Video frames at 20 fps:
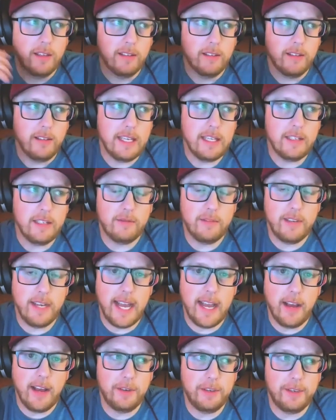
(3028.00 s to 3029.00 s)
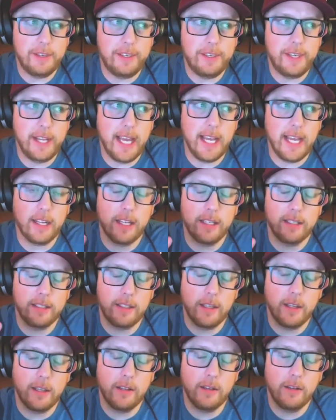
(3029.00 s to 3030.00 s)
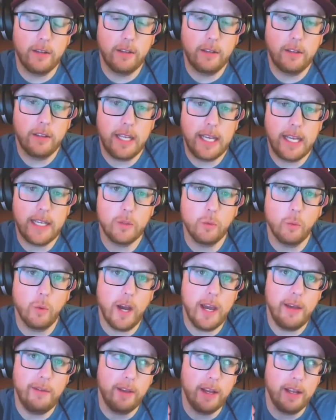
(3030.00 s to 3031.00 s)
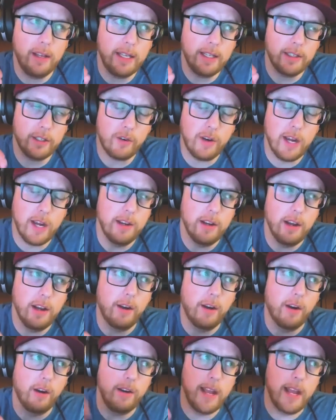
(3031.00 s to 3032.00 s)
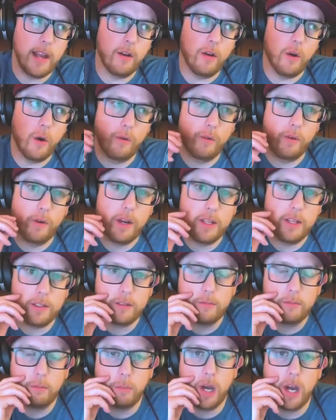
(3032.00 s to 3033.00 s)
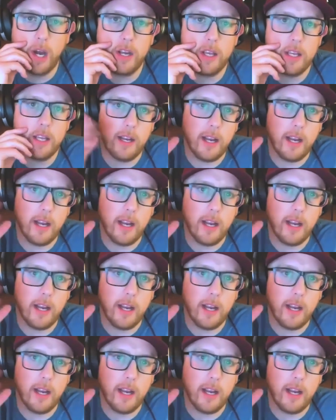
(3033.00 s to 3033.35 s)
he's now dead because the his wife and his granddaughter are now over his body,